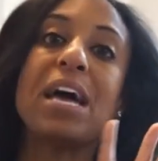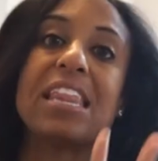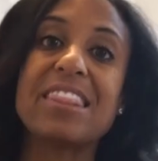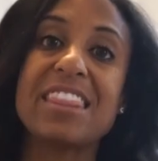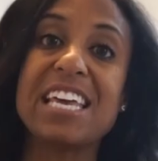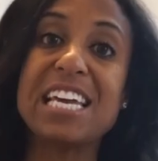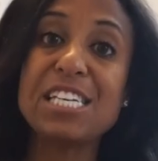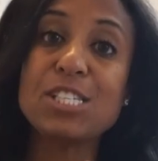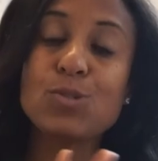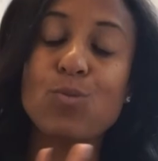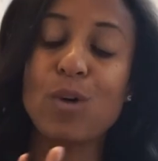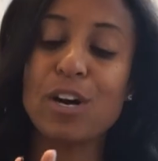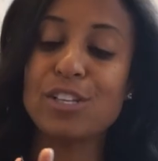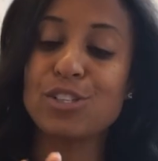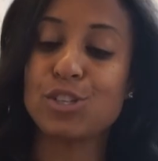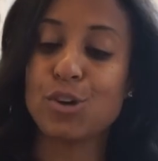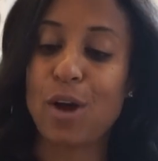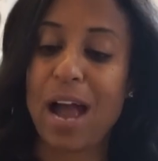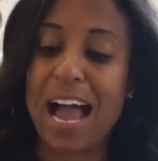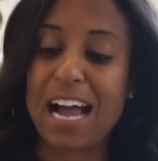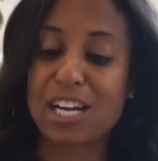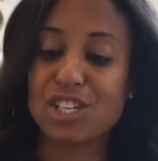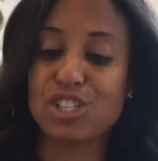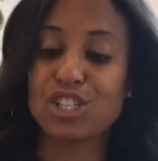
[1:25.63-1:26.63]
These ones
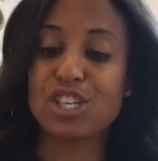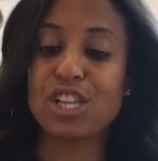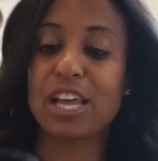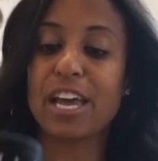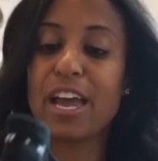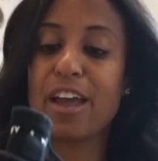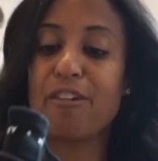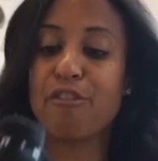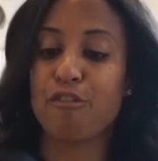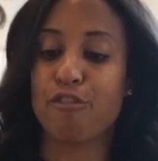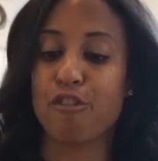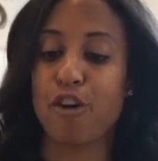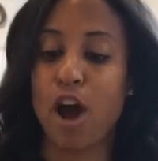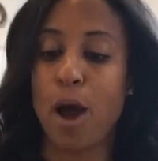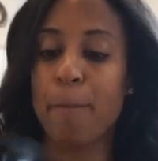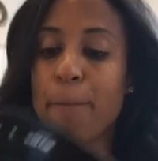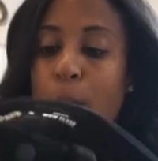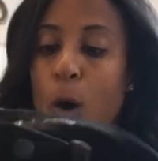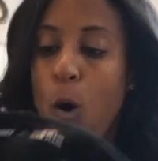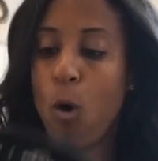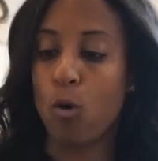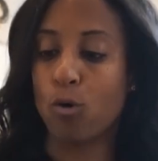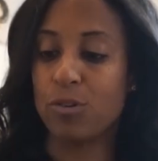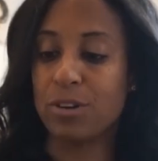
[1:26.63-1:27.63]
are actually
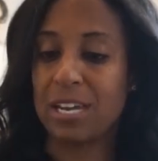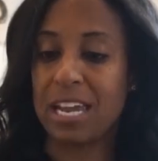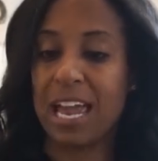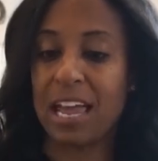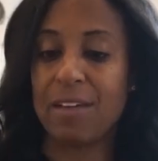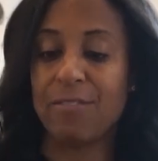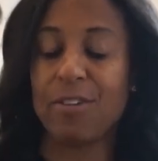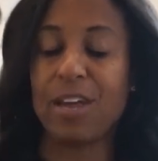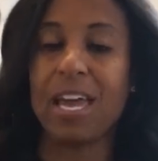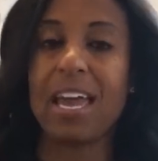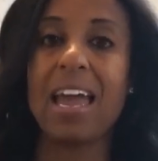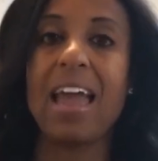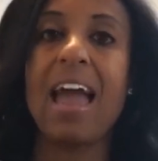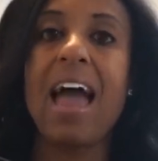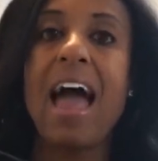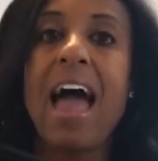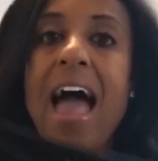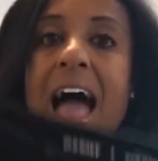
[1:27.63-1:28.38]
from Old Navy,